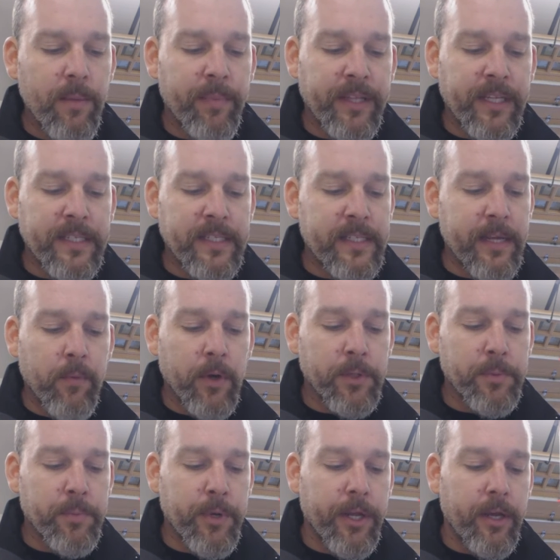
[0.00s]
But this thing
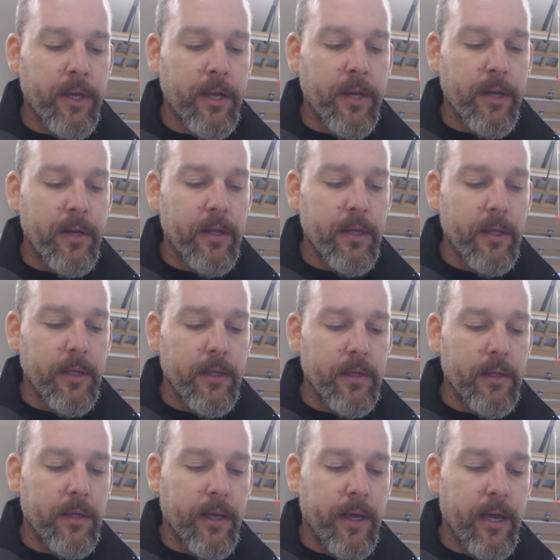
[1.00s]
works pretty good.
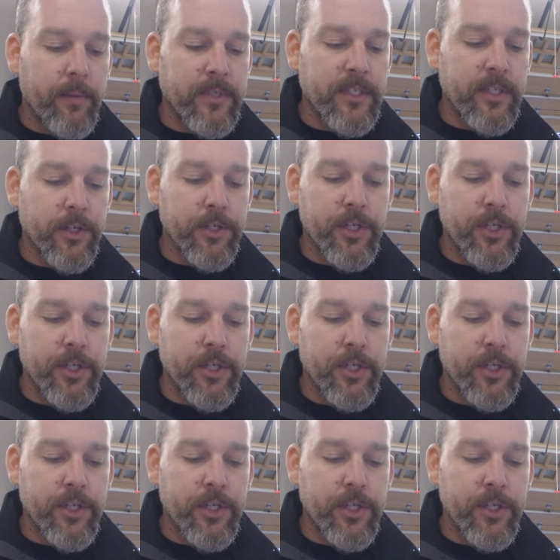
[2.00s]
Still